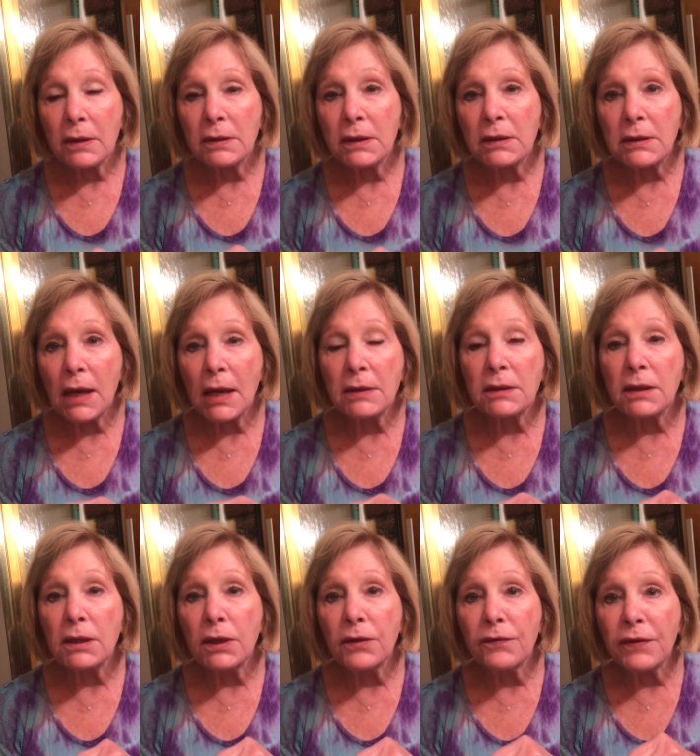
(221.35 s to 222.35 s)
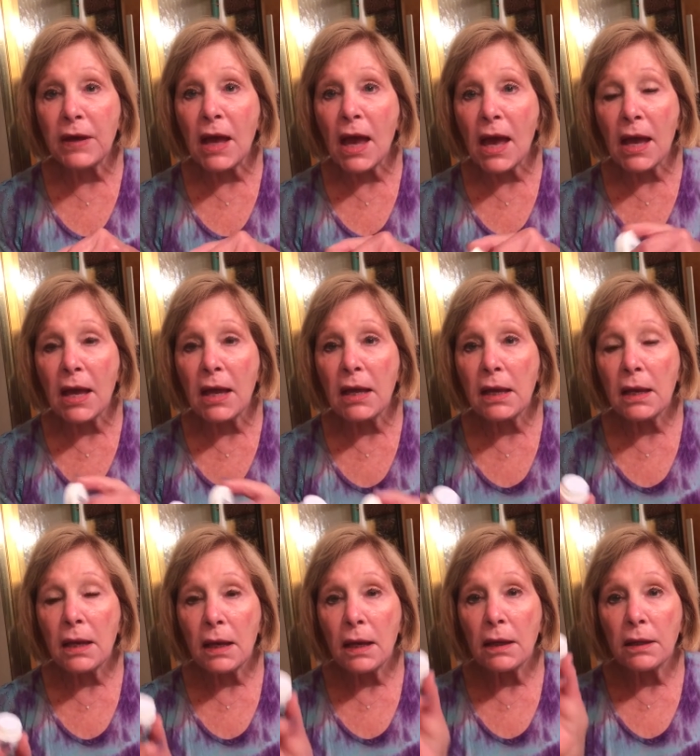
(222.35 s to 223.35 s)
This has a UVA
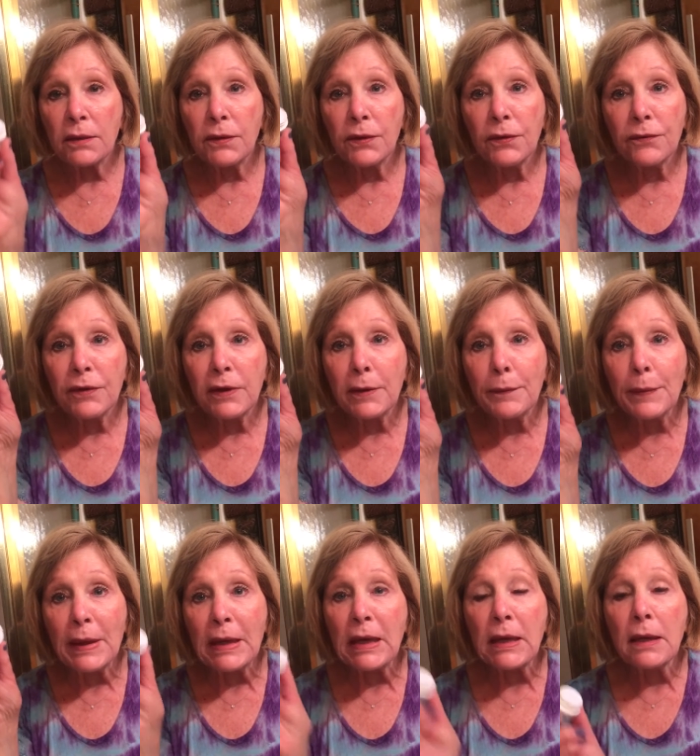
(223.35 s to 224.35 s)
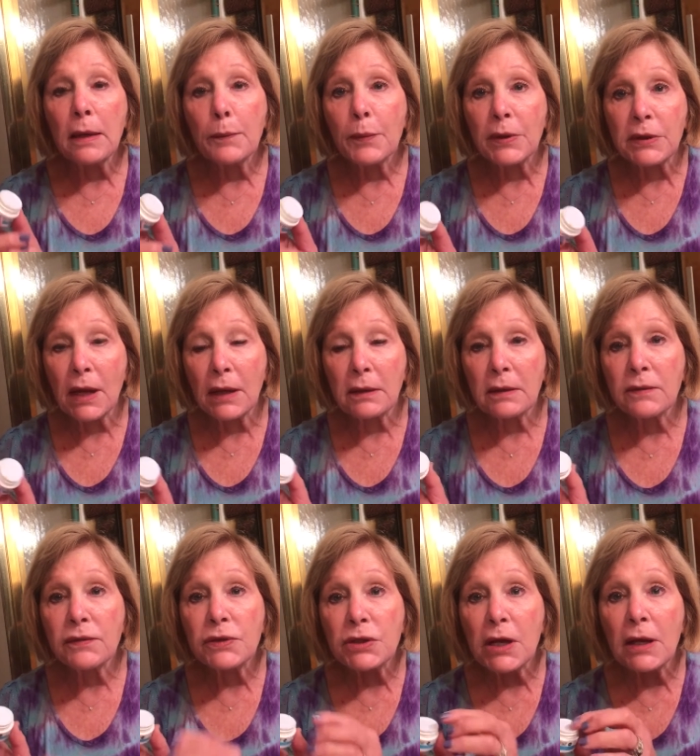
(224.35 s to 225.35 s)
and a UVB protective
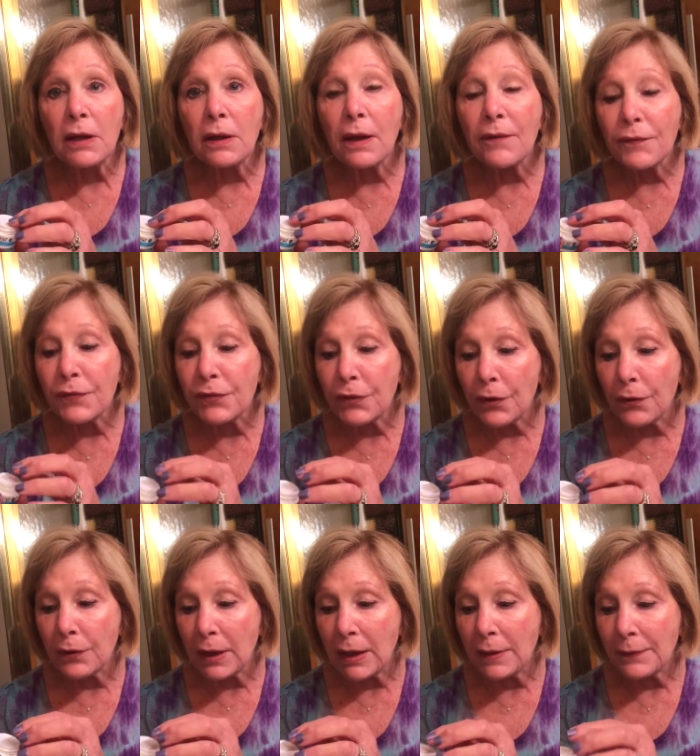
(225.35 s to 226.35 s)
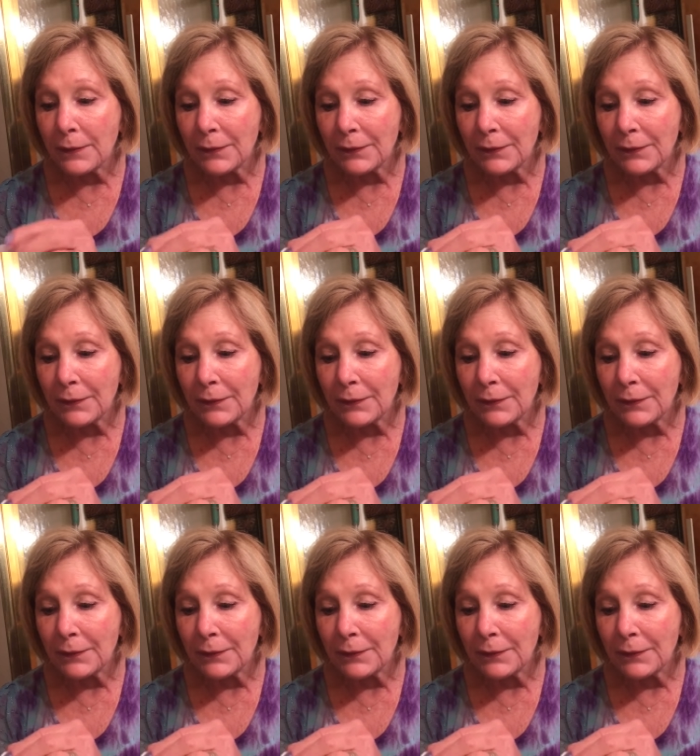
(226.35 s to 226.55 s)
shield of 30.